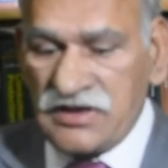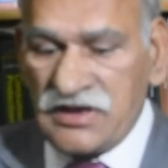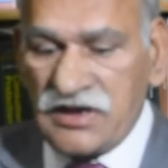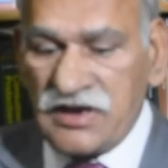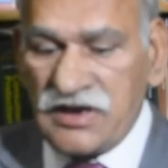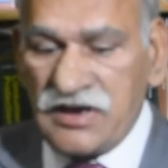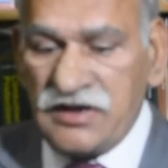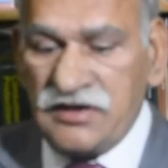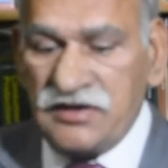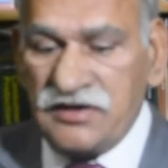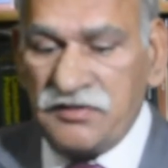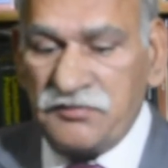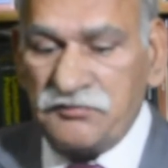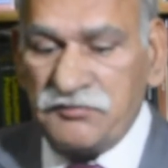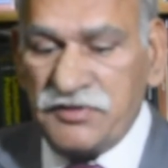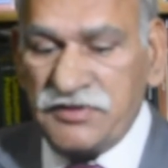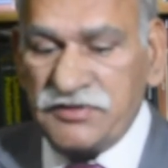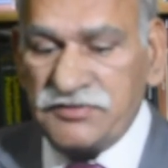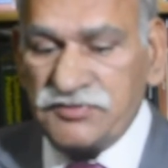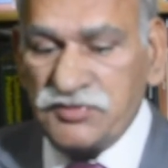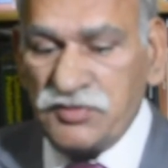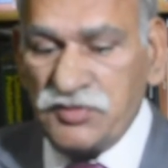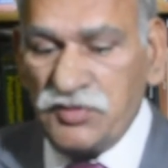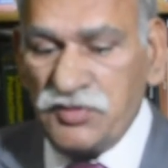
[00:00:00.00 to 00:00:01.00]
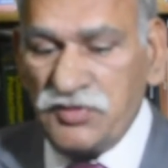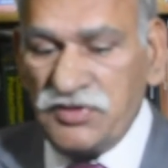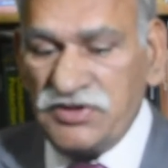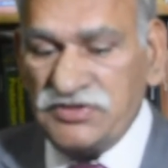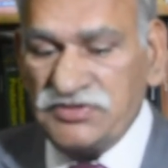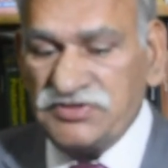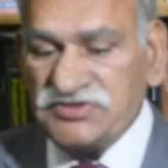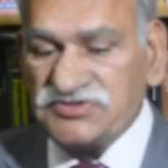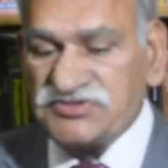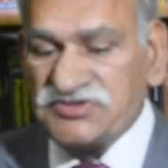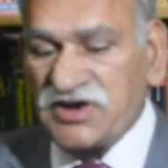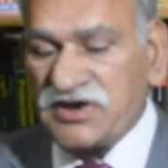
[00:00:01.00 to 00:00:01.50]
And number 2
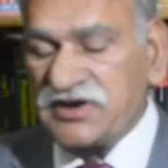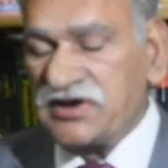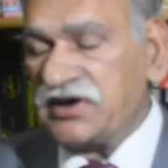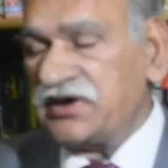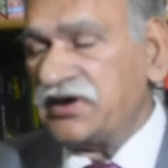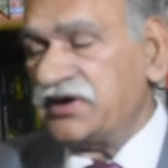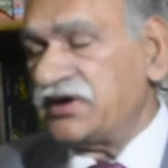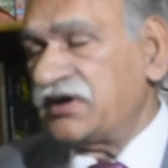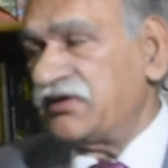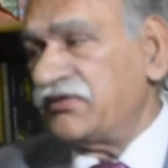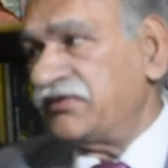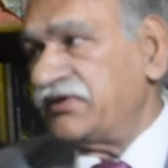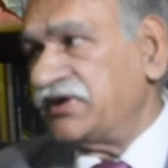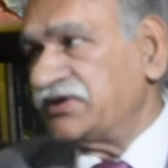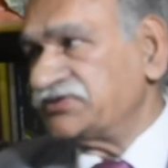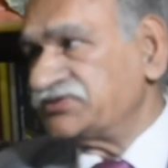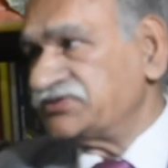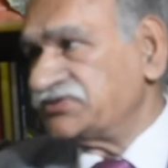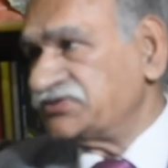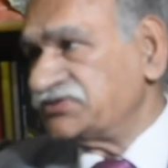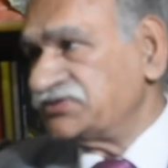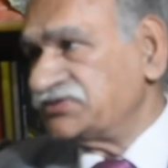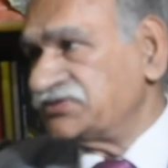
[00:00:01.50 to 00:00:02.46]
is the secondary evidence.